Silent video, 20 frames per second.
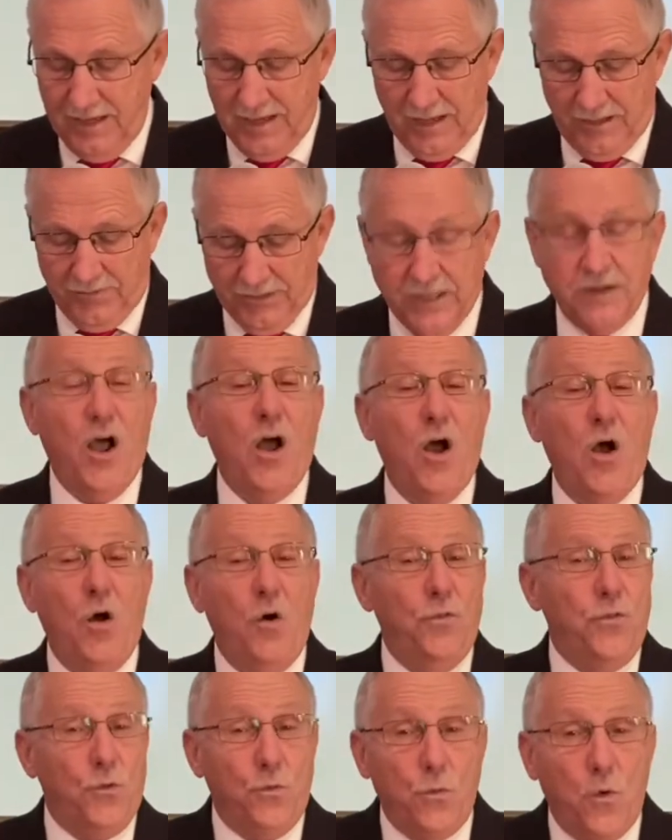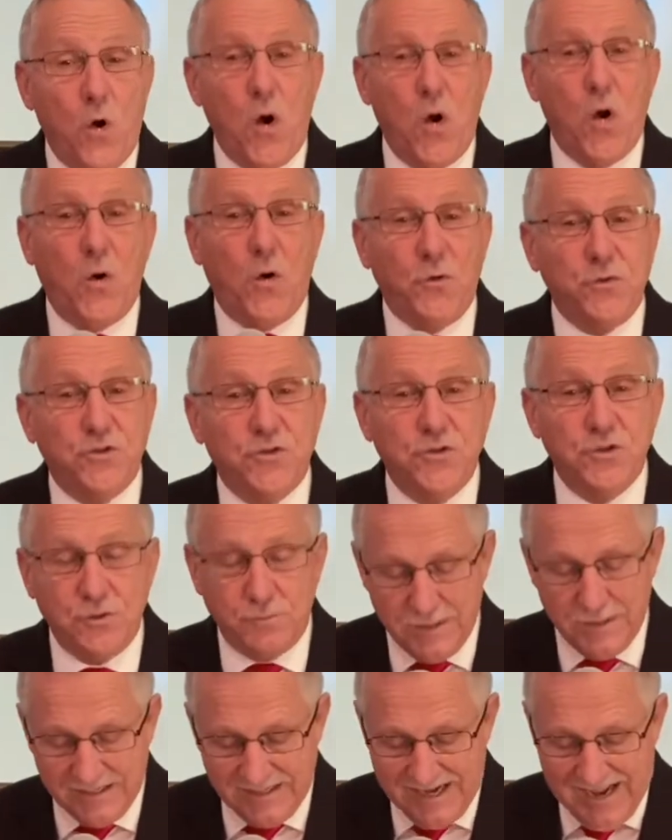that all the world should
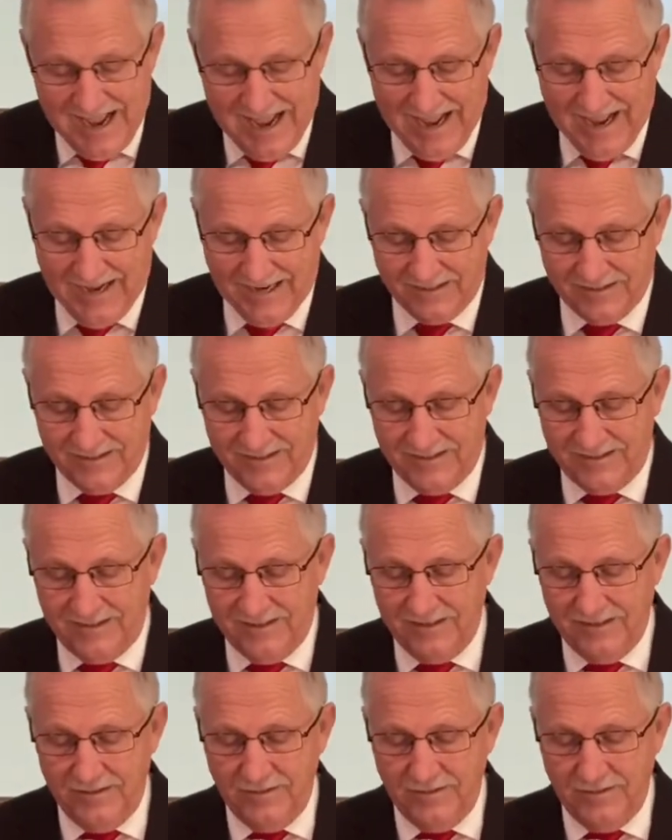be taxed.